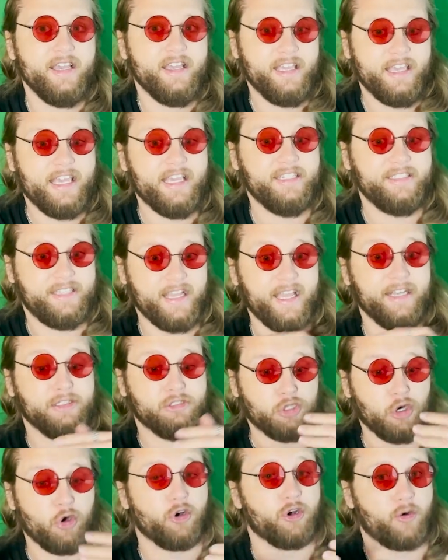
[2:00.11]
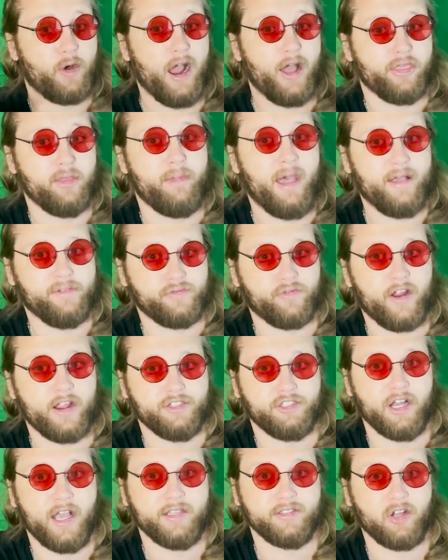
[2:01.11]
he did turn around the Mavs
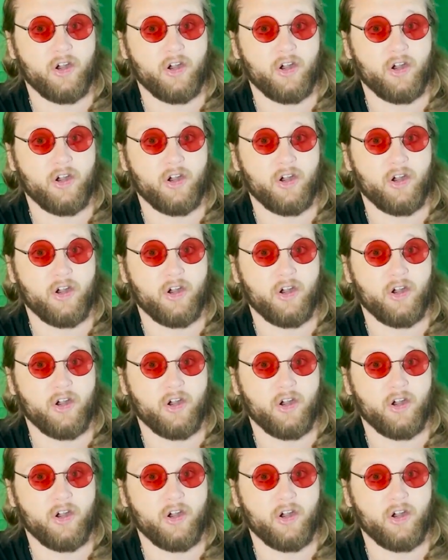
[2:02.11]
franchise.